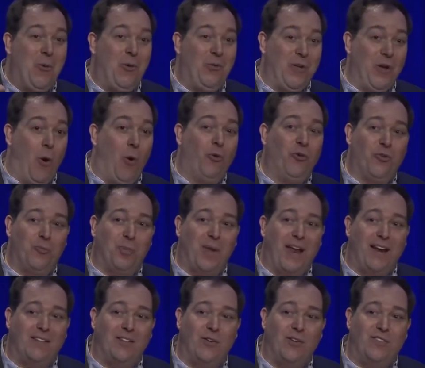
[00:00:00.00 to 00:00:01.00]
The oldest
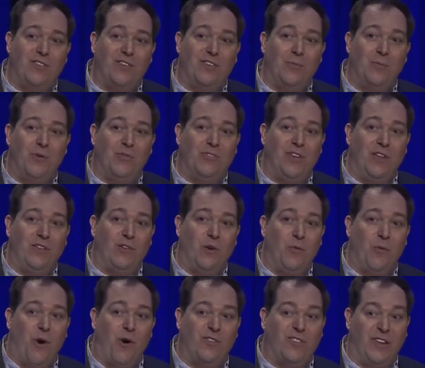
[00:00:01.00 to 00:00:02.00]
planetary system we've seen so
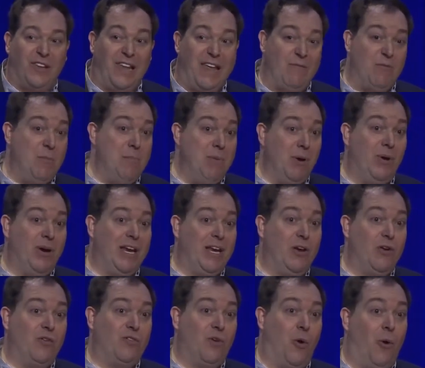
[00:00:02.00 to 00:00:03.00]
far is 11 billion
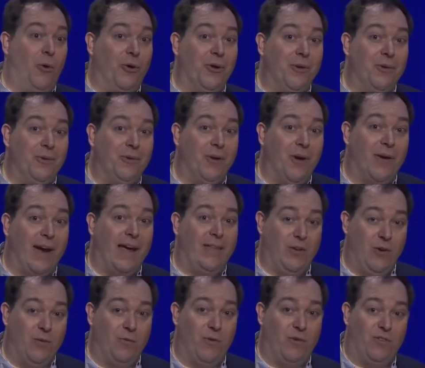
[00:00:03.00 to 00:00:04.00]
years old. Okay, the
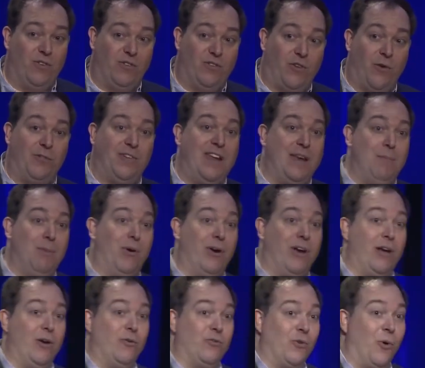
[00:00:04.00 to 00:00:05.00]
universe is 13
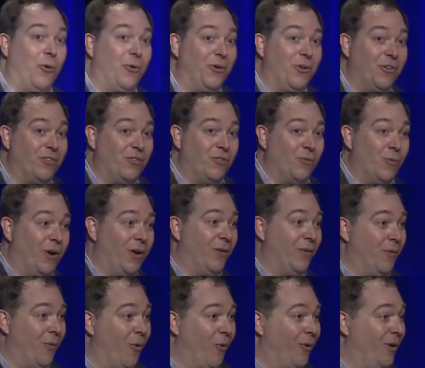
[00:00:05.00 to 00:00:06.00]
billion years old. This is one of
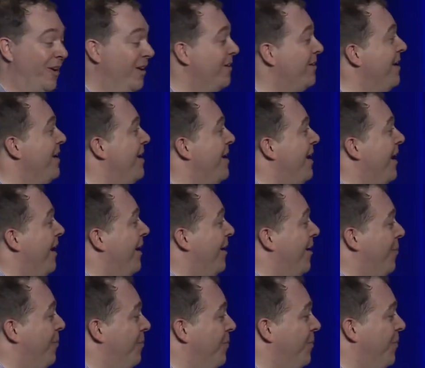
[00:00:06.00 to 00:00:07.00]
the early
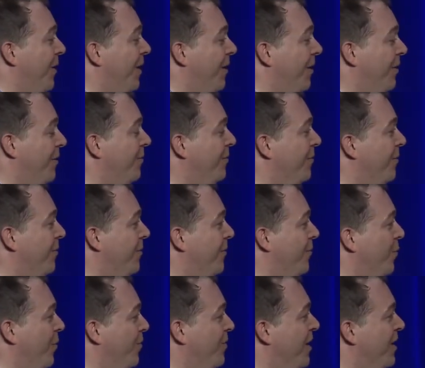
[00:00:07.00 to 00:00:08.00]
um, uh,
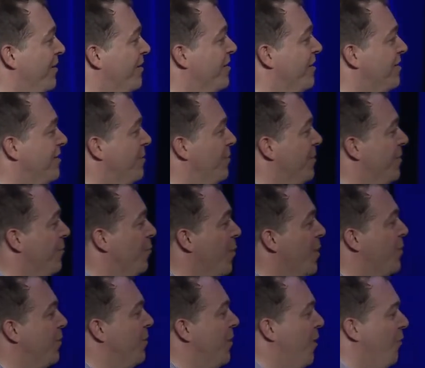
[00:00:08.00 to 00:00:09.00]
we've seen a system
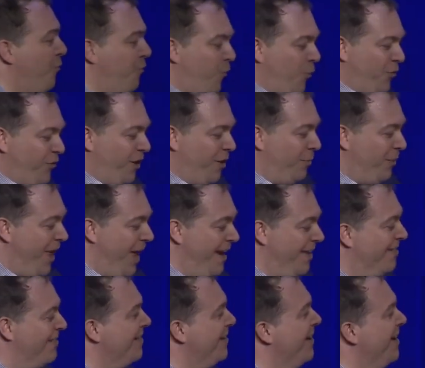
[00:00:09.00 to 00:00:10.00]
with a full set of
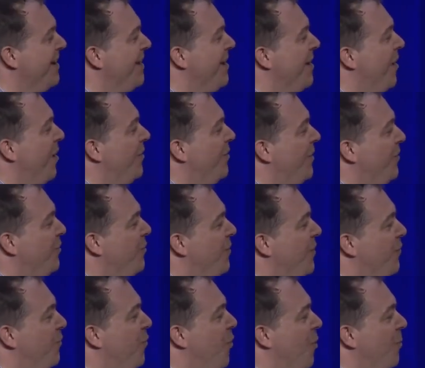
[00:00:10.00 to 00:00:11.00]
planets that,
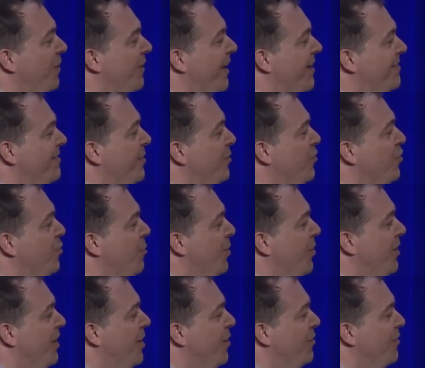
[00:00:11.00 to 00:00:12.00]
that formed less than 2
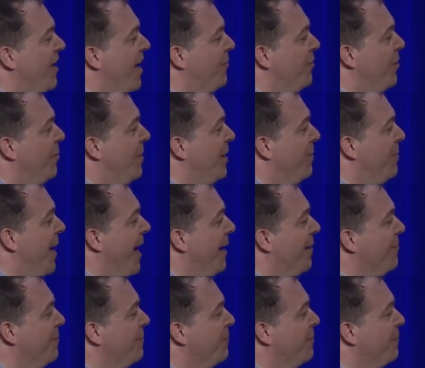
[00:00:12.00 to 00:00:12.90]
billion years after the Big Bang.